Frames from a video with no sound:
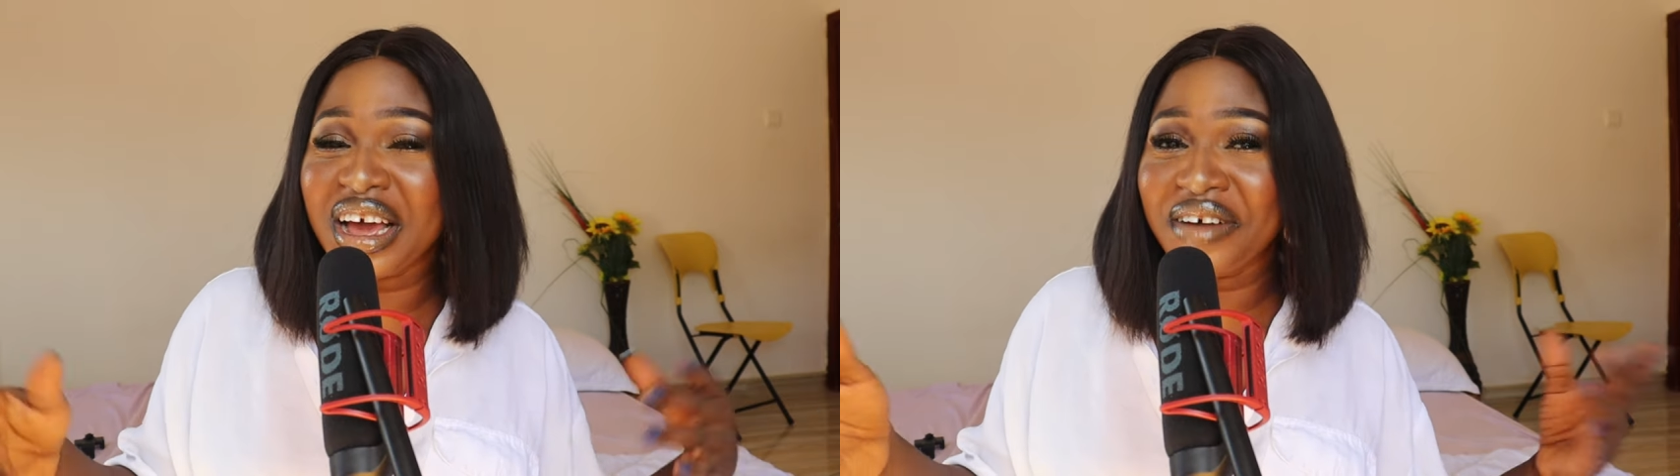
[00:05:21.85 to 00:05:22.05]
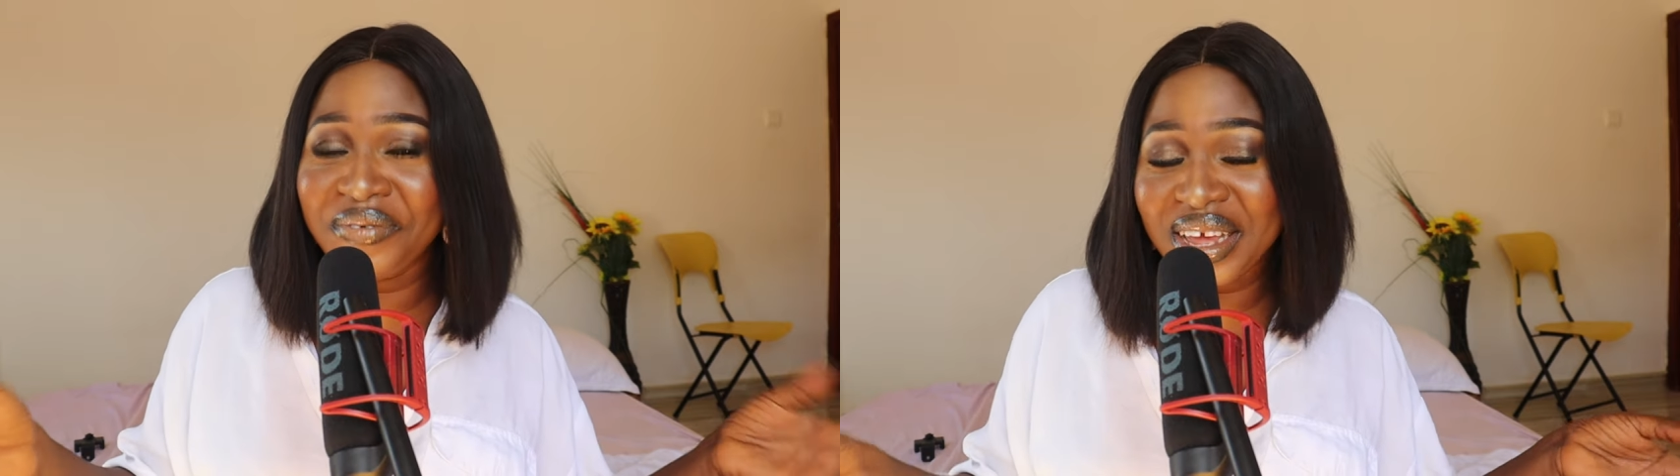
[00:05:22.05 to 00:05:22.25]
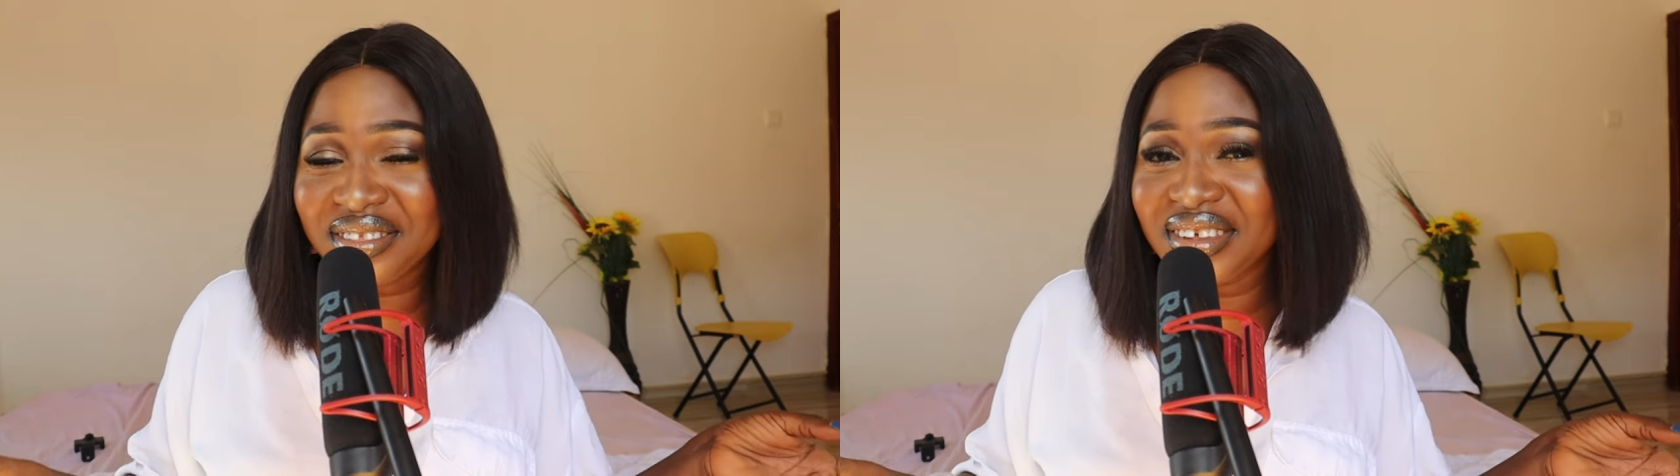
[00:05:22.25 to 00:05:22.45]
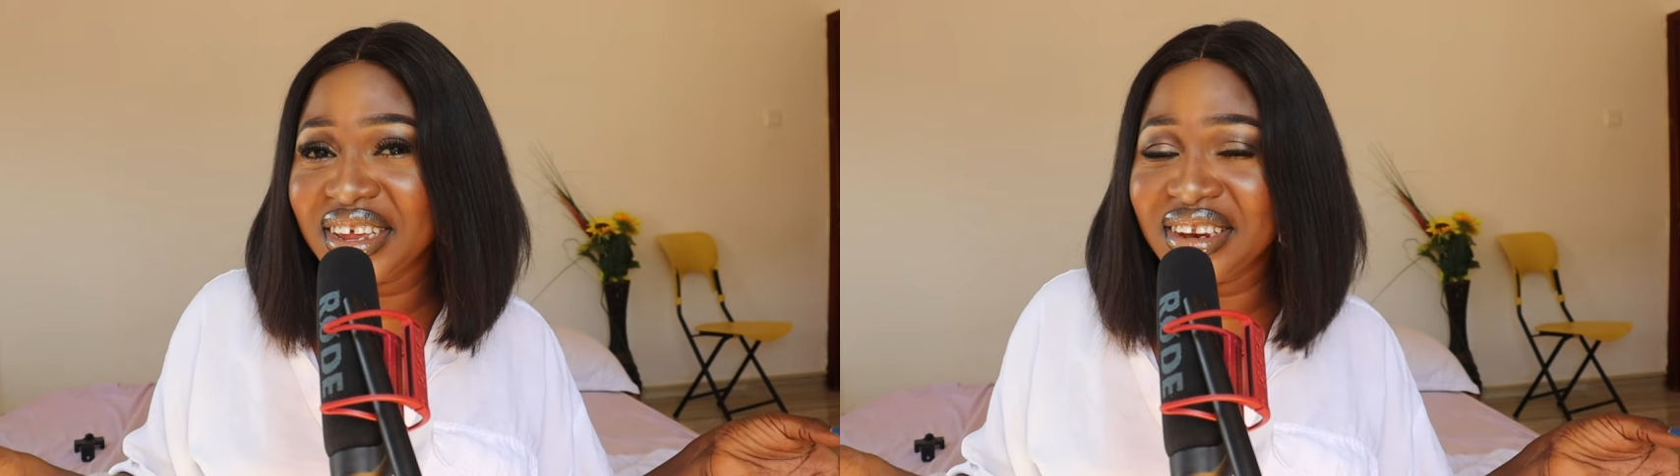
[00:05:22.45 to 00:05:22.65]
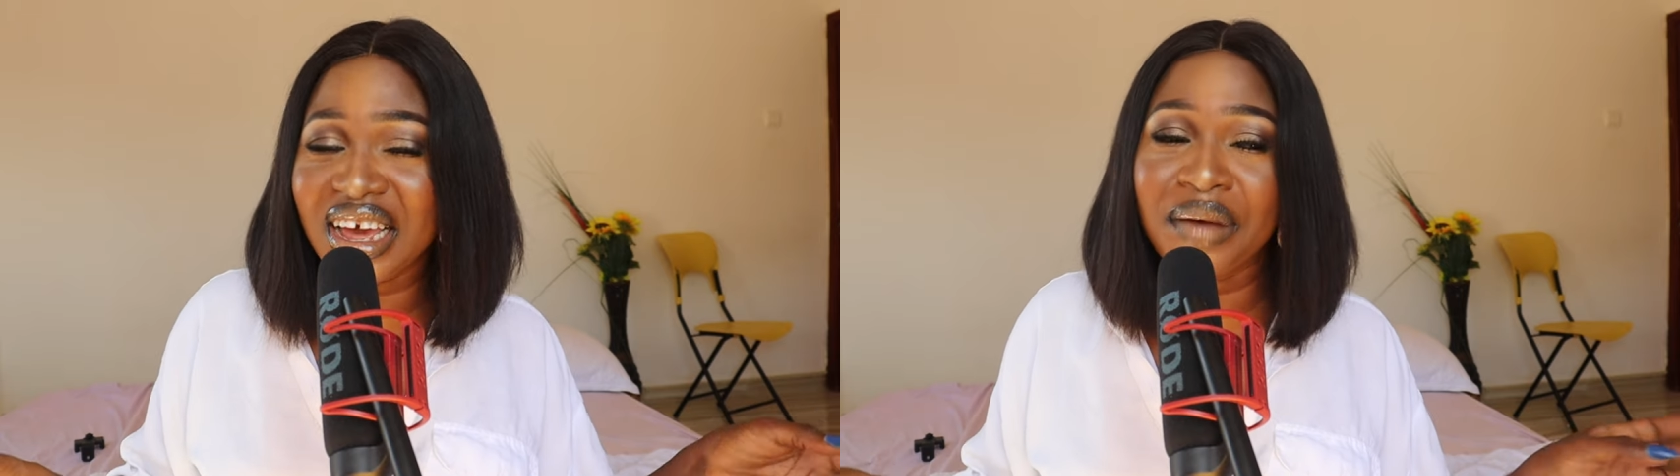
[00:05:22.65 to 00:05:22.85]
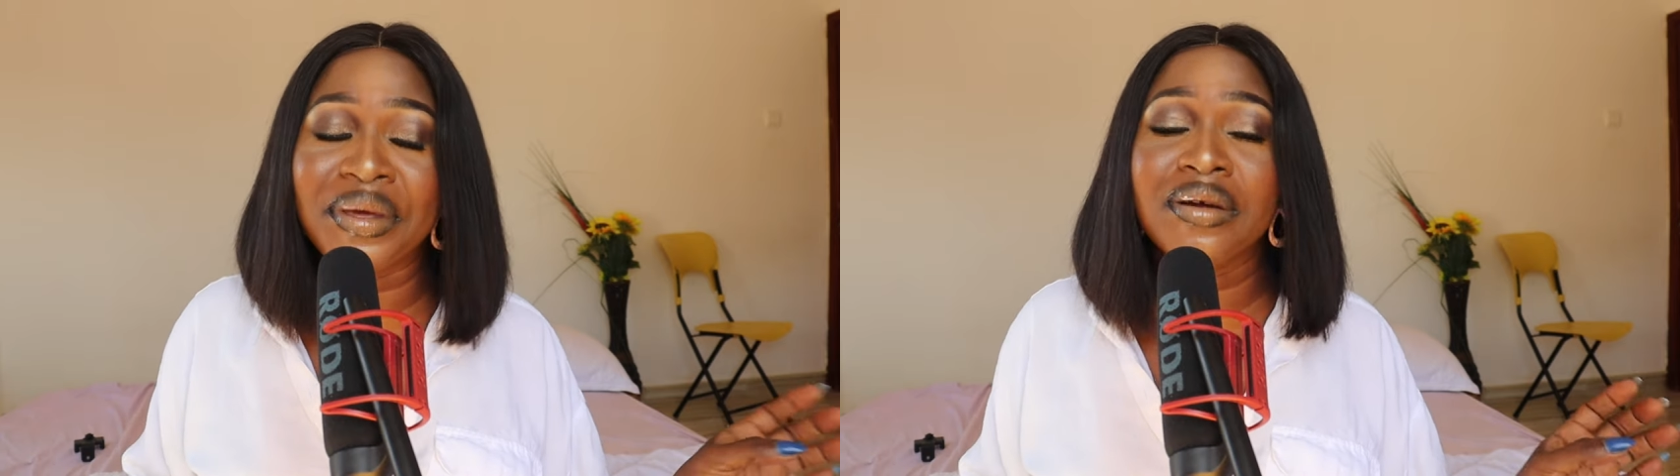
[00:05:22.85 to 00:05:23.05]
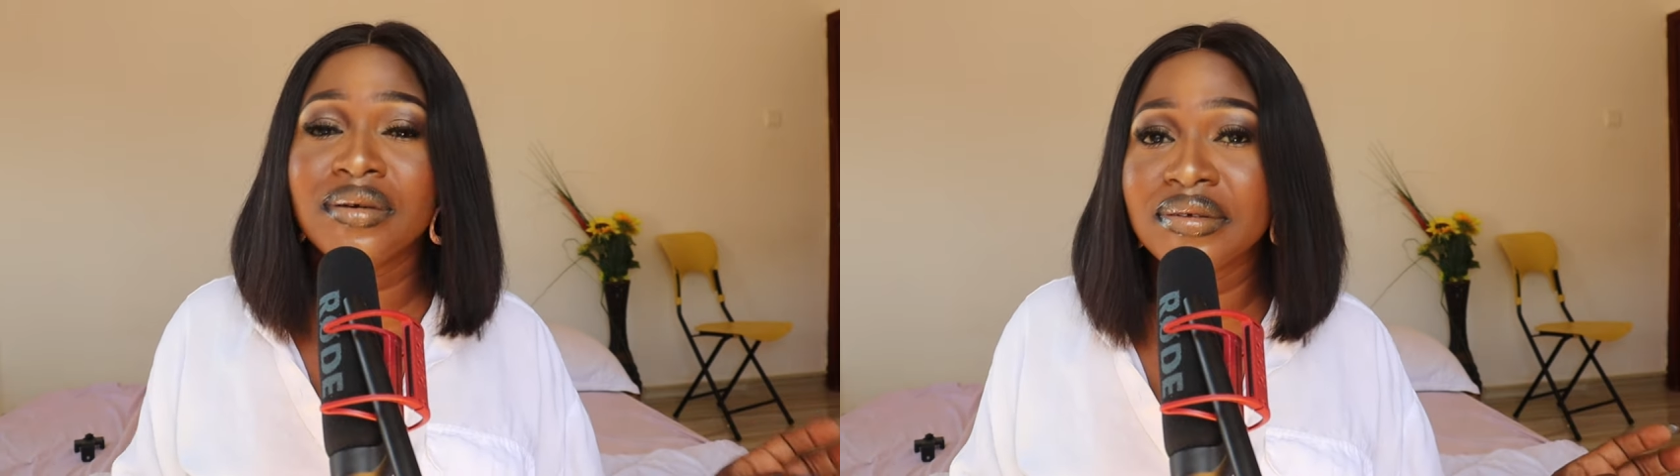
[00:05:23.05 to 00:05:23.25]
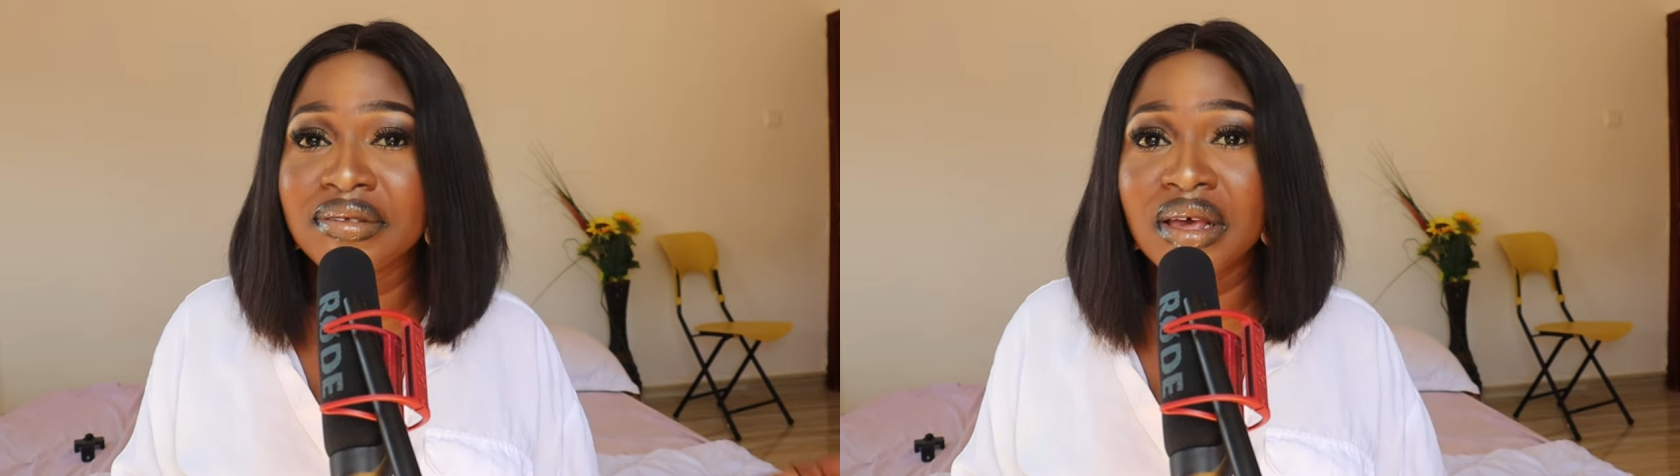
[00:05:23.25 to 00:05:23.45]
affected now
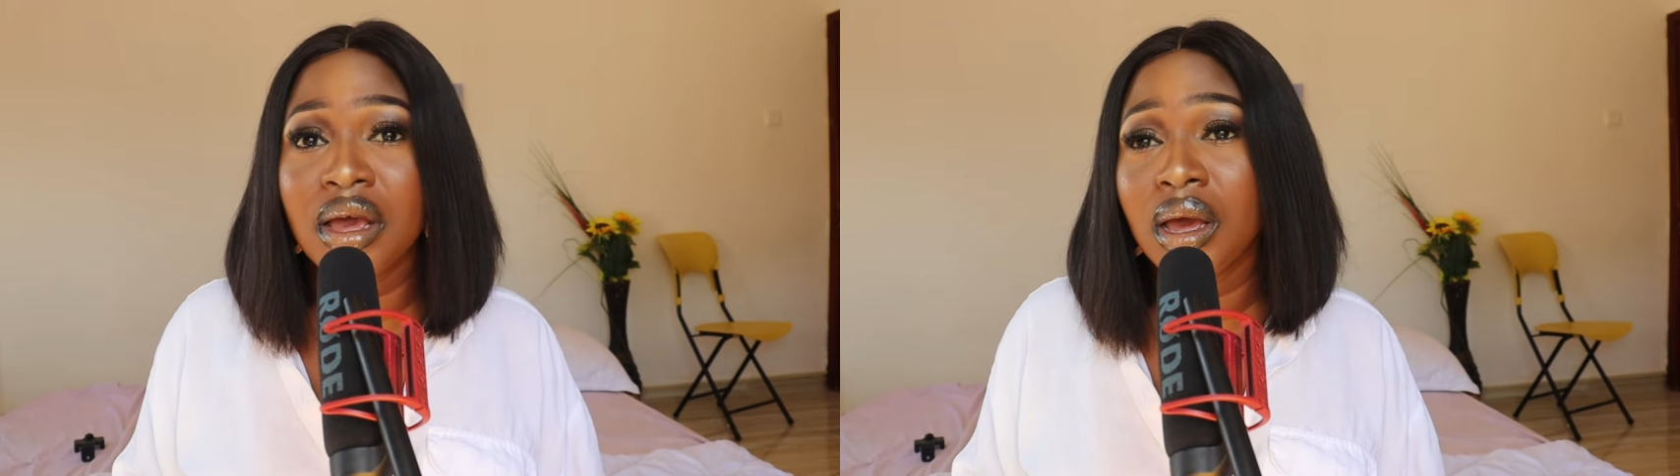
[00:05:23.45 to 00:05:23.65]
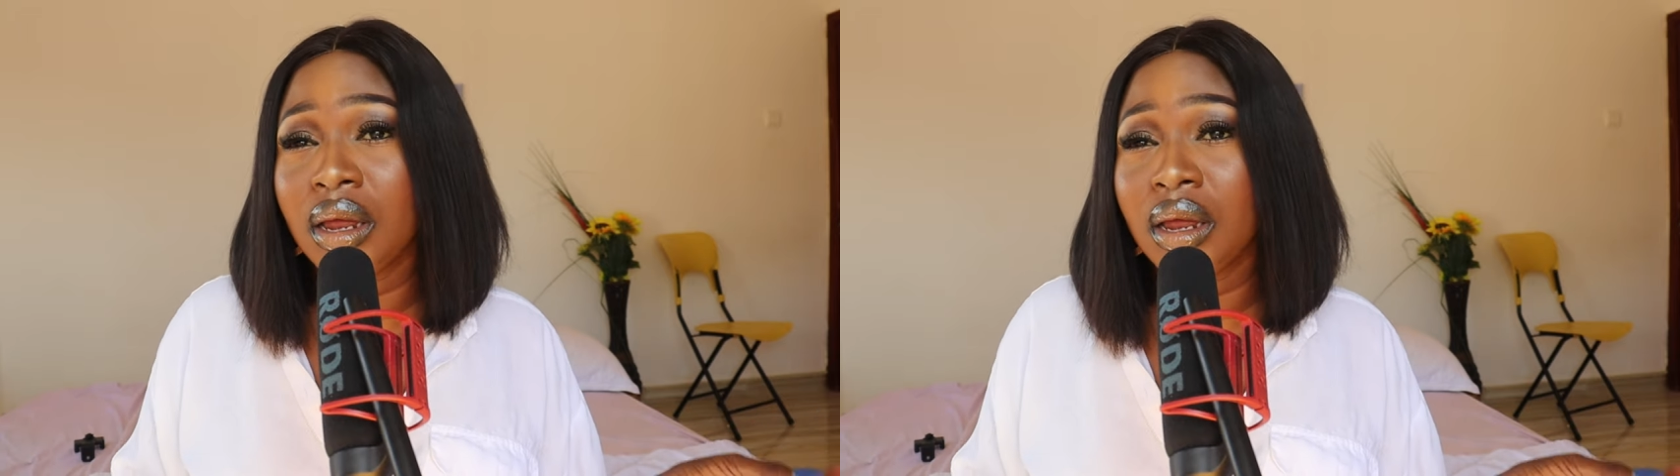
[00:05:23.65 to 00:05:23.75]
because